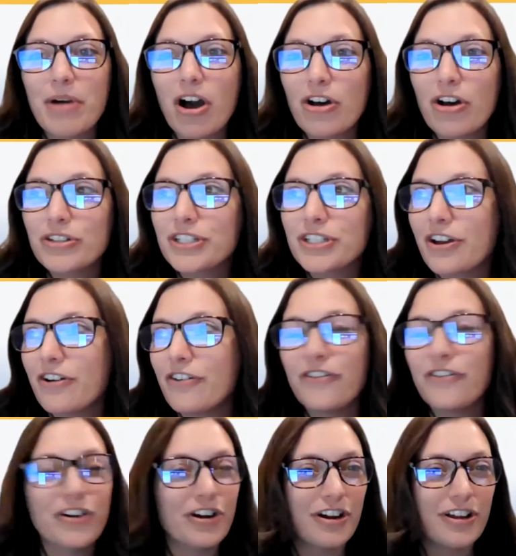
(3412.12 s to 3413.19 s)
Also
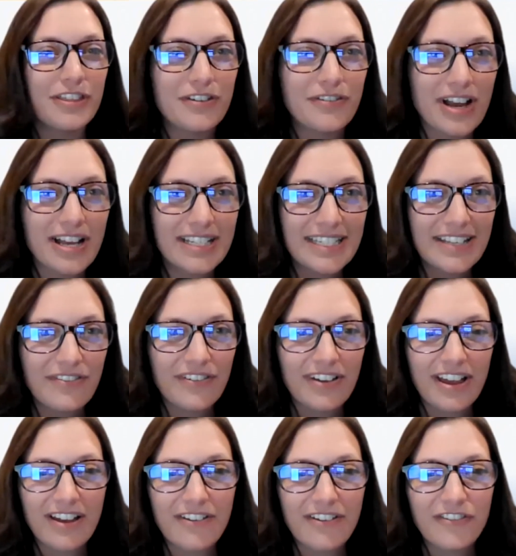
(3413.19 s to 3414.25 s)
for the rest
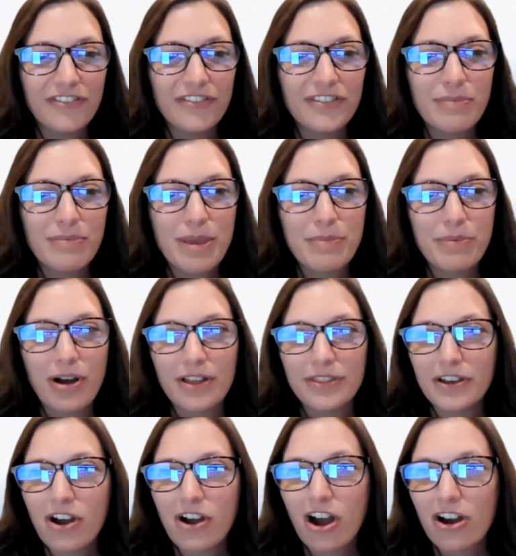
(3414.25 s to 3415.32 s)
of the people on the
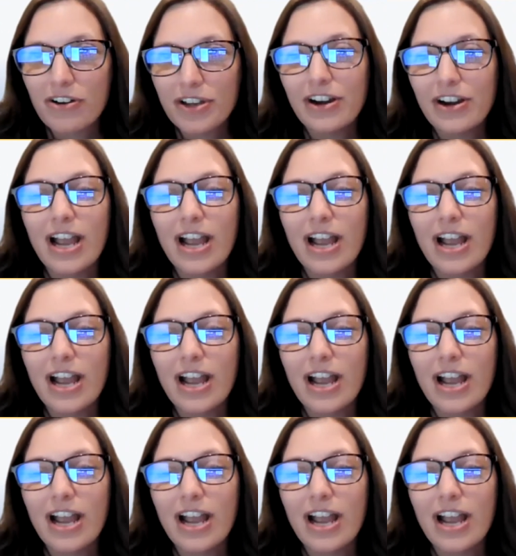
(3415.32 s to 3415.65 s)
call here,